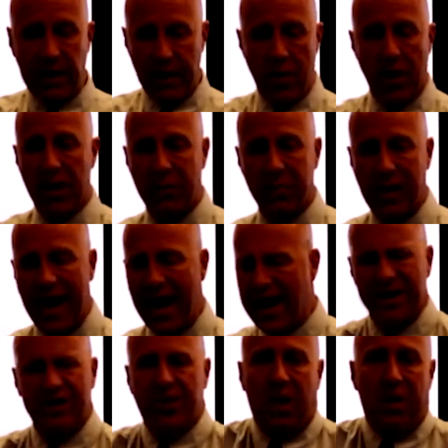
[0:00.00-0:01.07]
wanted to play, and he
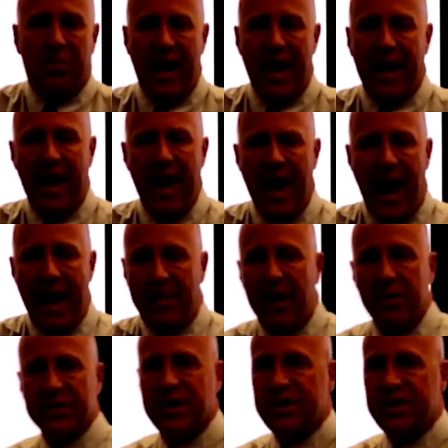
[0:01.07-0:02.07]
started playing. I mean, he was a